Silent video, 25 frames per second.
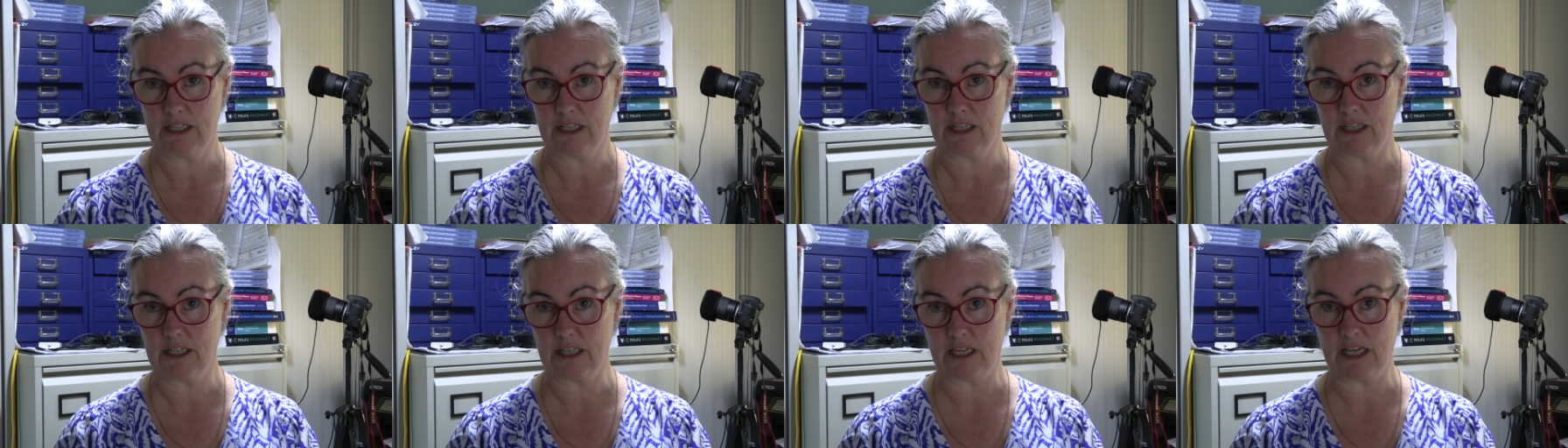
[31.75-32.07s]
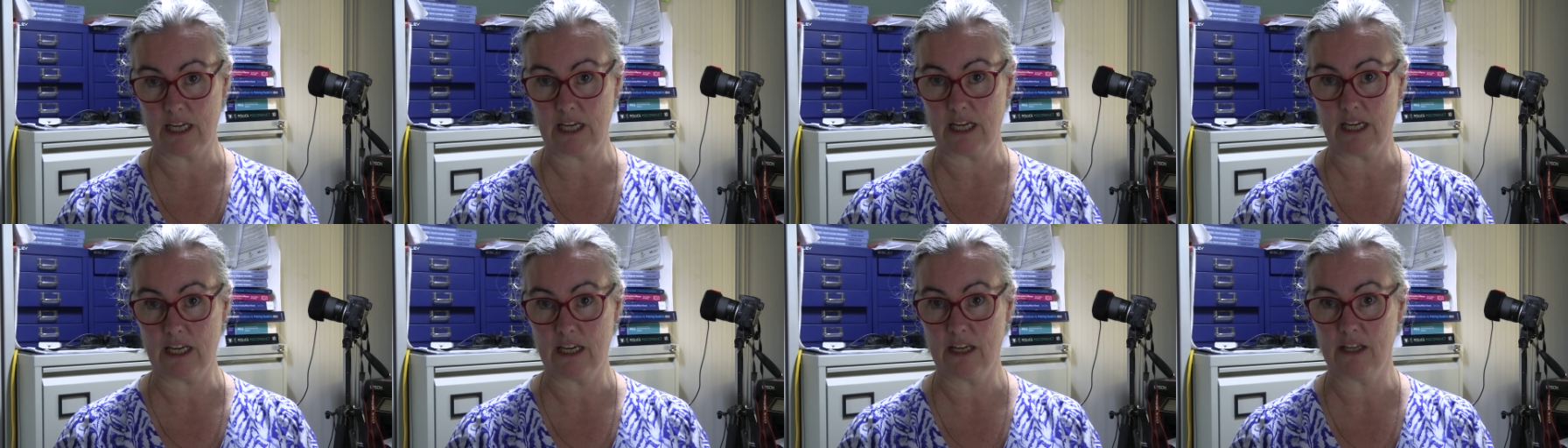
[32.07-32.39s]

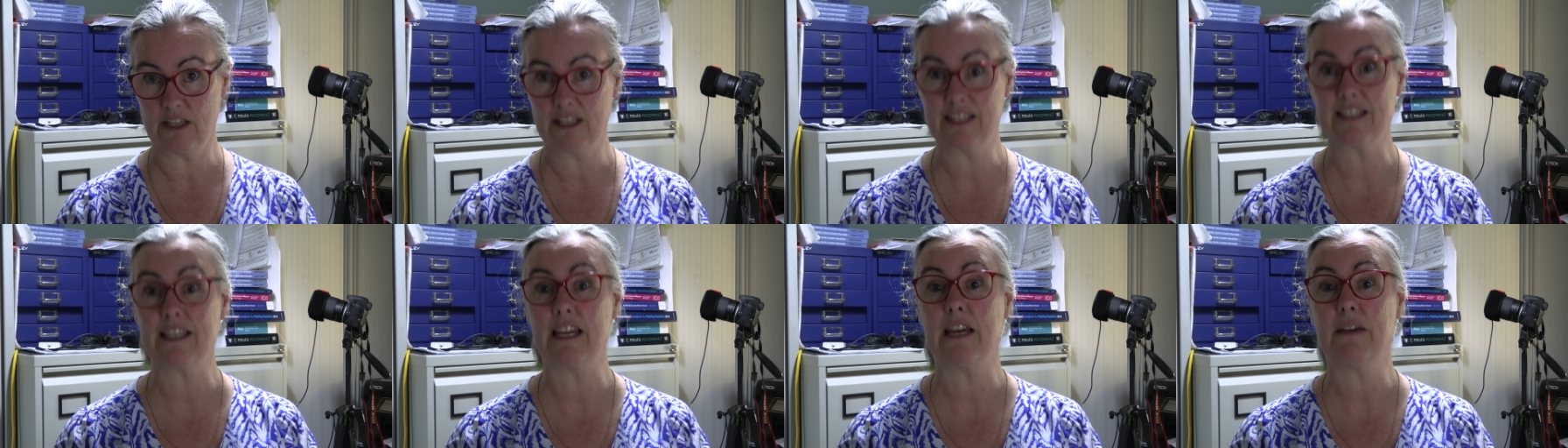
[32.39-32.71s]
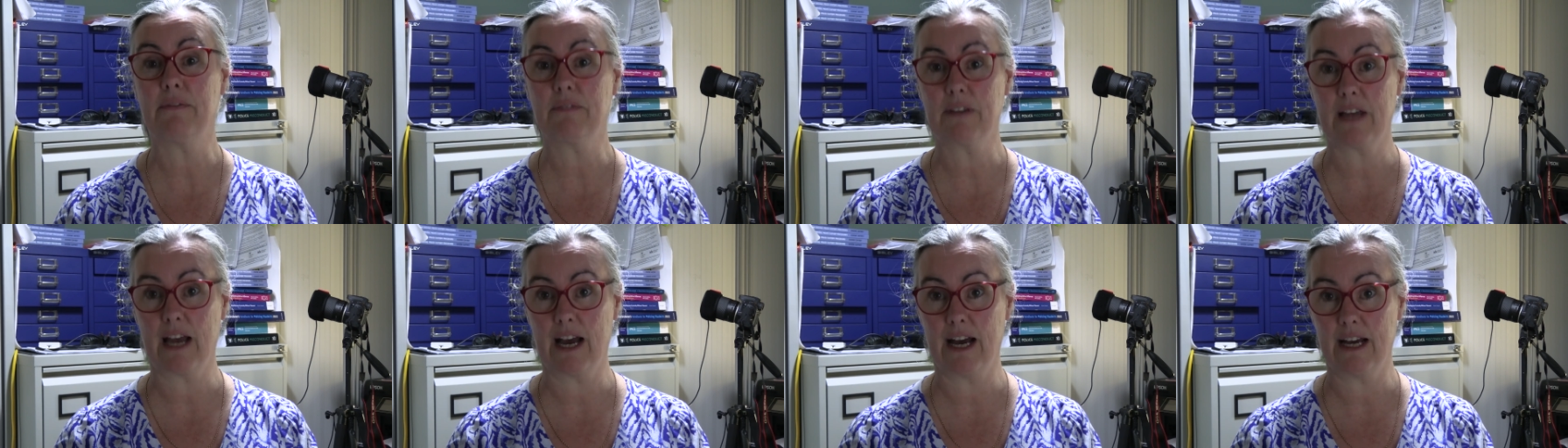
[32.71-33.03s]
the
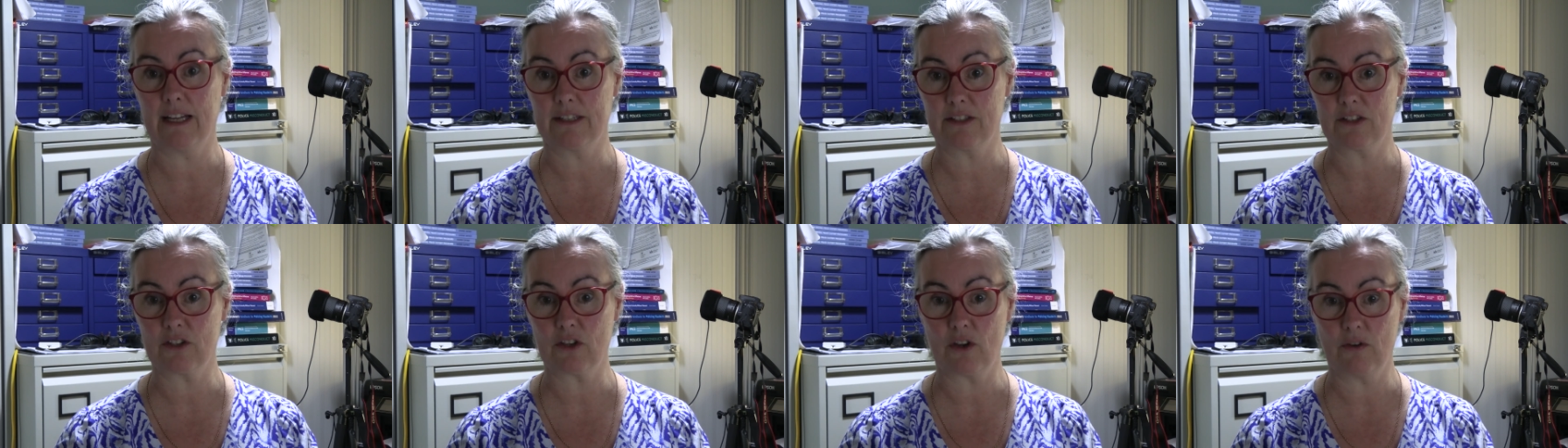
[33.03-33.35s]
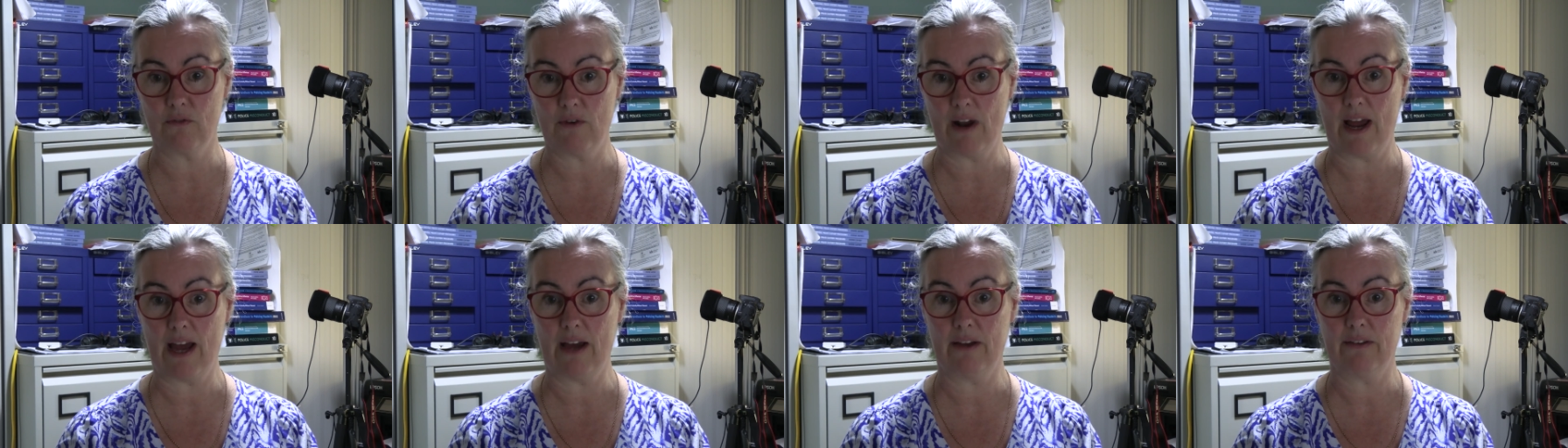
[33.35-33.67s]
safeguards
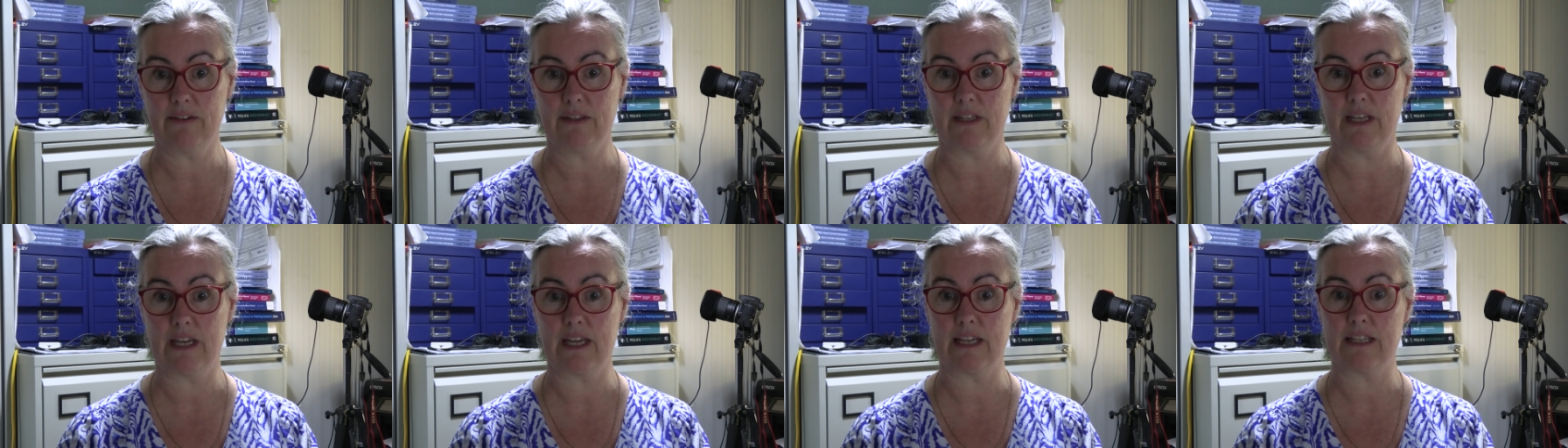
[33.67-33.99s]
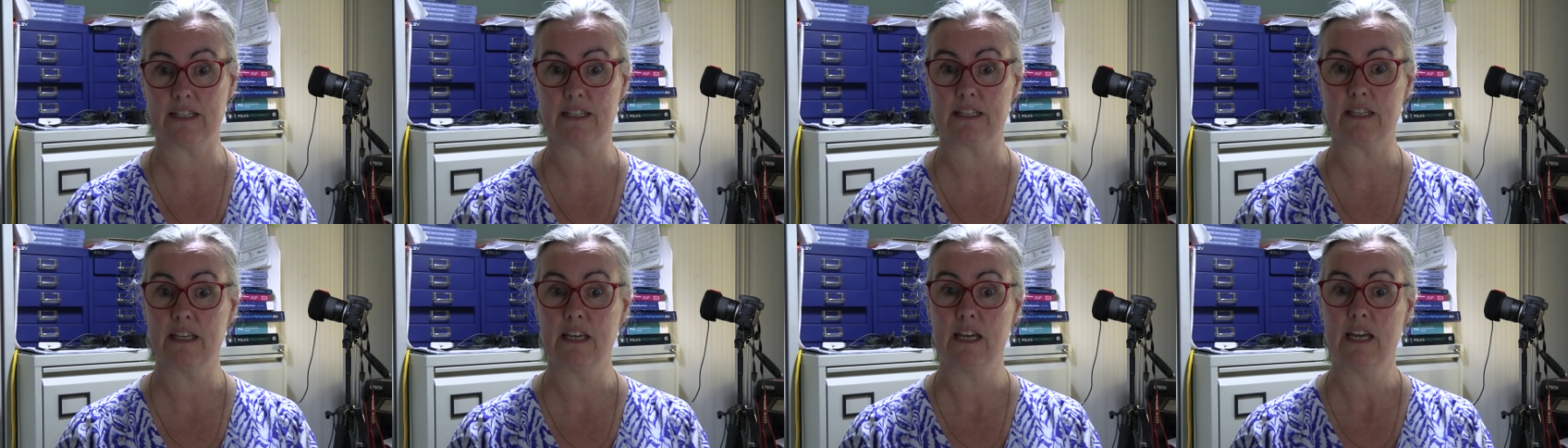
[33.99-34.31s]
around
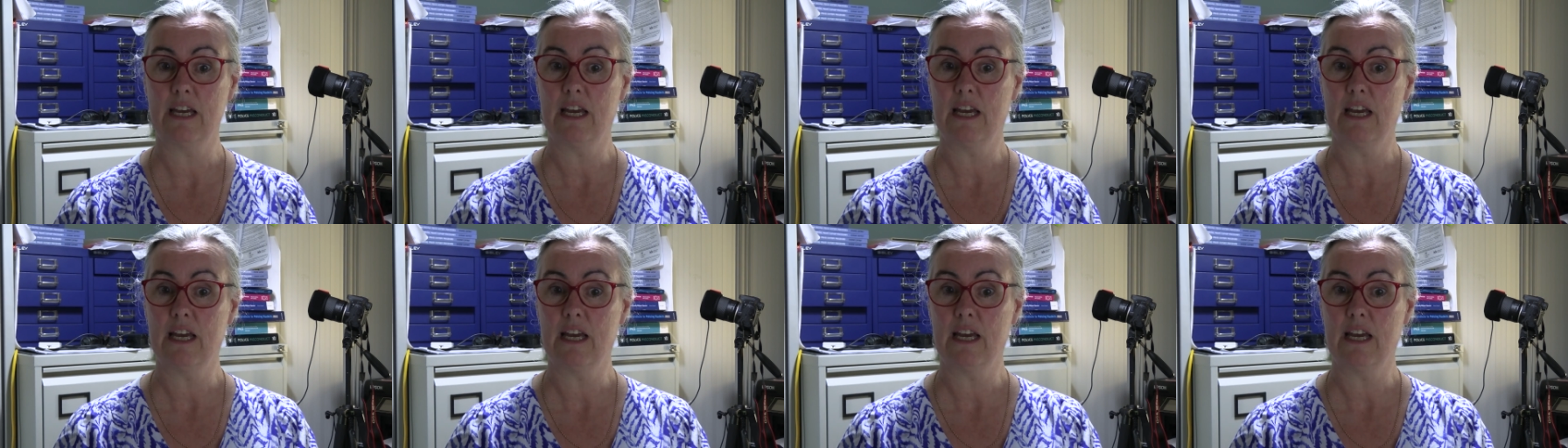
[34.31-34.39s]
this,